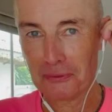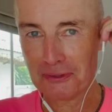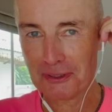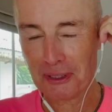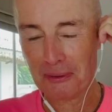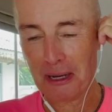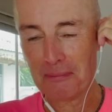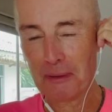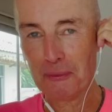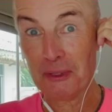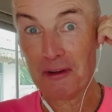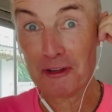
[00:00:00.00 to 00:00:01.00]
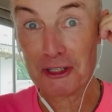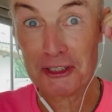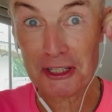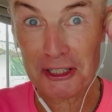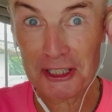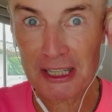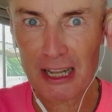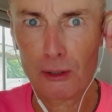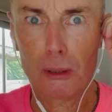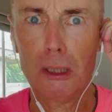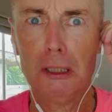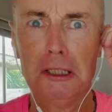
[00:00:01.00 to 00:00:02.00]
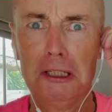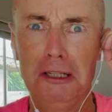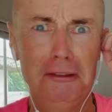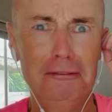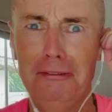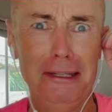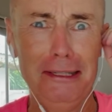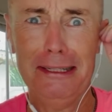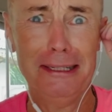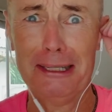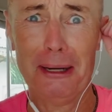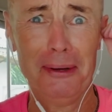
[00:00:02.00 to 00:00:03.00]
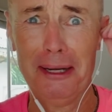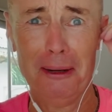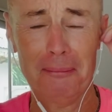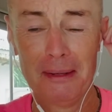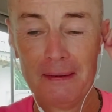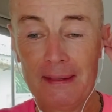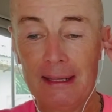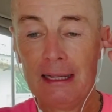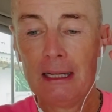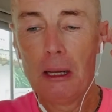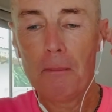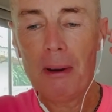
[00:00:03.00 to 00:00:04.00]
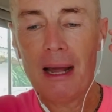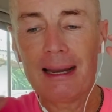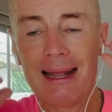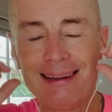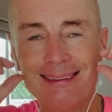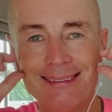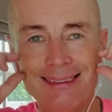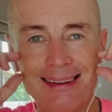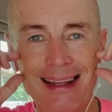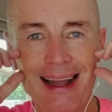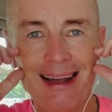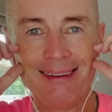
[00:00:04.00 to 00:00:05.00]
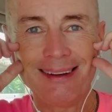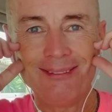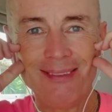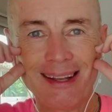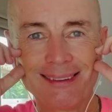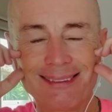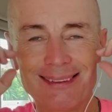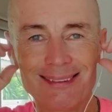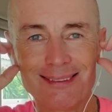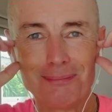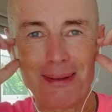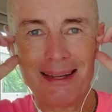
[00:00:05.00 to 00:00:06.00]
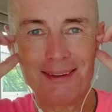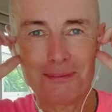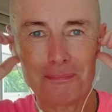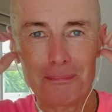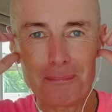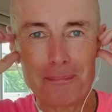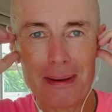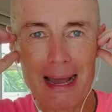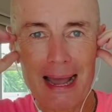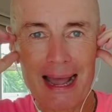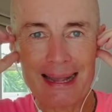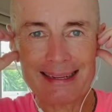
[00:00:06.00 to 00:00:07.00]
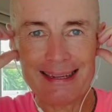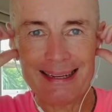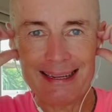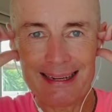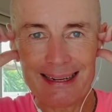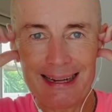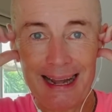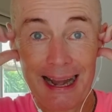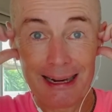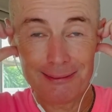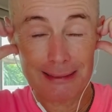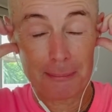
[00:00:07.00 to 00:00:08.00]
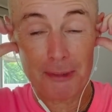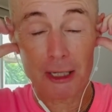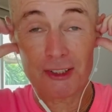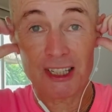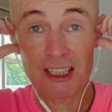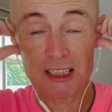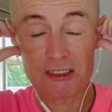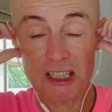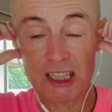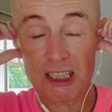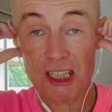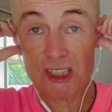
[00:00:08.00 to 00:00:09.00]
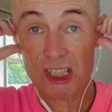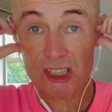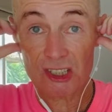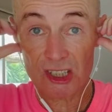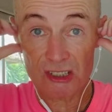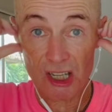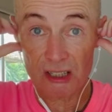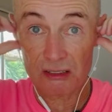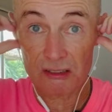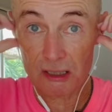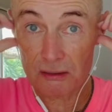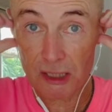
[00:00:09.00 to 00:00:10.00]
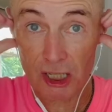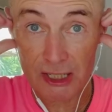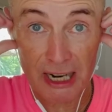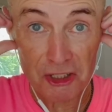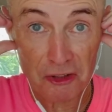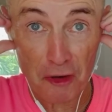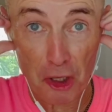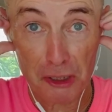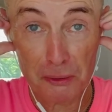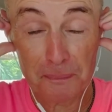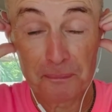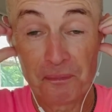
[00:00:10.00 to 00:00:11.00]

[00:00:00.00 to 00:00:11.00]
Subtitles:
So I remember when I first heard it, I thought, is he really going up? But you see how he makes the space back here. I'm not singing those notes, so don't turn down your volume.